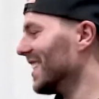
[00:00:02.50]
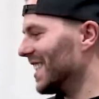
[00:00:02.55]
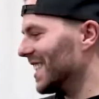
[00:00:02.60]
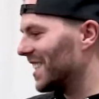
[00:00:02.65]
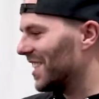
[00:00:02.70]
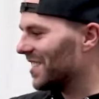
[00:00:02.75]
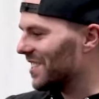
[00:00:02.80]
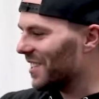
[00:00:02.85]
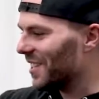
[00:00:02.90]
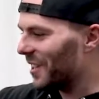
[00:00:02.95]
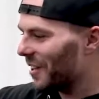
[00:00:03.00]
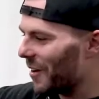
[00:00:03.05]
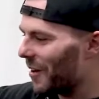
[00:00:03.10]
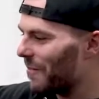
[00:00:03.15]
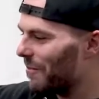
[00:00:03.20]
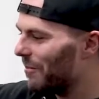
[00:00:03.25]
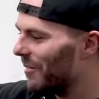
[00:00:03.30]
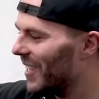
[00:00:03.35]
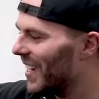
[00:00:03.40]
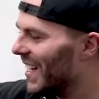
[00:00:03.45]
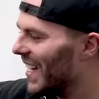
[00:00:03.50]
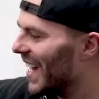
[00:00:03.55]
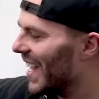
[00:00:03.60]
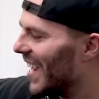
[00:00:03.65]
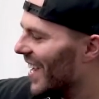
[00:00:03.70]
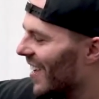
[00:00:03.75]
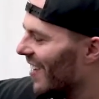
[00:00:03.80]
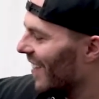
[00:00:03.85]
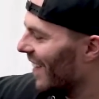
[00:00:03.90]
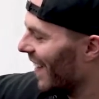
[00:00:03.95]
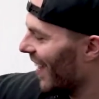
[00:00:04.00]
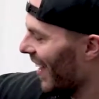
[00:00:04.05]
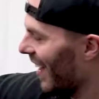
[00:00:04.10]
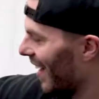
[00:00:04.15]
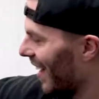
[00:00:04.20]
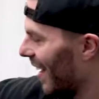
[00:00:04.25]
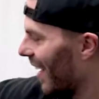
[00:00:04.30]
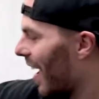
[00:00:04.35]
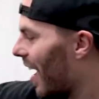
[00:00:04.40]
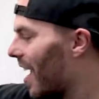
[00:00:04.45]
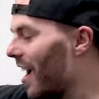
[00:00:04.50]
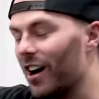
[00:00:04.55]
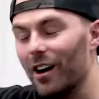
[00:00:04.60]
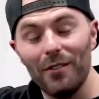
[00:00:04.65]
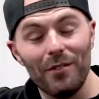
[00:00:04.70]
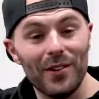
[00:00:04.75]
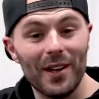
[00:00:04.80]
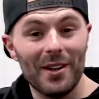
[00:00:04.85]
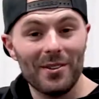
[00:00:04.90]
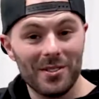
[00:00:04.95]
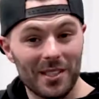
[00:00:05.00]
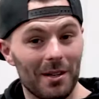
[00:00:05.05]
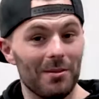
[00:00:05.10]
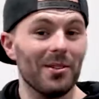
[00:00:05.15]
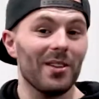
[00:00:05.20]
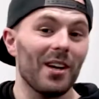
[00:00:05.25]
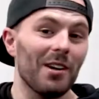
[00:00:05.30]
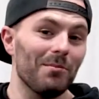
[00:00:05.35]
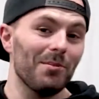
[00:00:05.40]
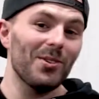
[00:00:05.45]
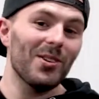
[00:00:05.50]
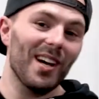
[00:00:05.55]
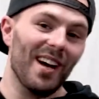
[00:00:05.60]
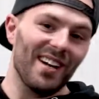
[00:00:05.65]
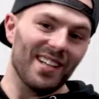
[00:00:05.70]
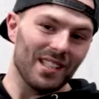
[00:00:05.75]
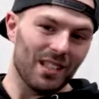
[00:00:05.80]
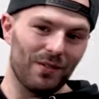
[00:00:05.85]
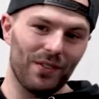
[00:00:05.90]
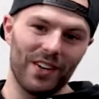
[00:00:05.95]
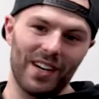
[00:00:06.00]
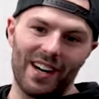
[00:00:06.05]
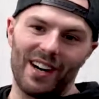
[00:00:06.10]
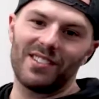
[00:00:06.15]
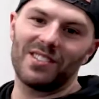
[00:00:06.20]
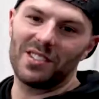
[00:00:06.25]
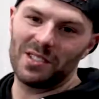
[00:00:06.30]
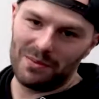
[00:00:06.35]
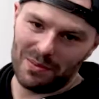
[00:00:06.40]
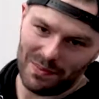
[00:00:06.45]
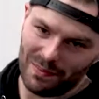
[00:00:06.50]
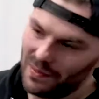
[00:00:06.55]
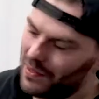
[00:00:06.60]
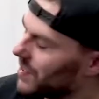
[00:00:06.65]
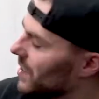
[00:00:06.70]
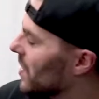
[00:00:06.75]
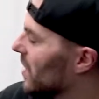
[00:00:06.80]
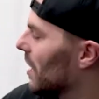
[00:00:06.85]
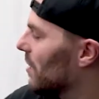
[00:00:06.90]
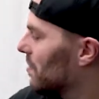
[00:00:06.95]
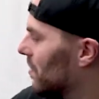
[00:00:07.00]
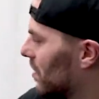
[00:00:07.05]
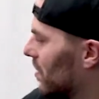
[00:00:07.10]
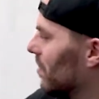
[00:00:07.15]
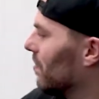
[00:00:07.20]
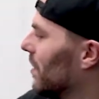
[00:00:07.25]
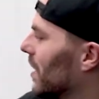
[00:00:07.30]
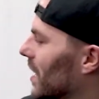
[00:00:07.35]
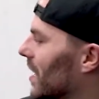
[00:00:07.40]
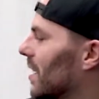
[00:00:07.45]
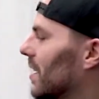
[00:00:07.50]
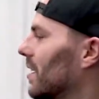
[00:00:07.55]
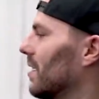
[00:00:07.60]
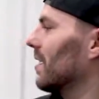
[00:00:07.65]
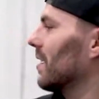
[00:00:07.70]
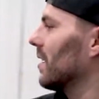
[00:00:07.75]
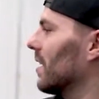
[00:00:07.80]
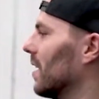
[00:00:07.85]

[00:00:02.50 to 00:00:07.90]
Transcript: She's looking all pretty now. Hopefully I was able to help you guys figure out some steps to making it.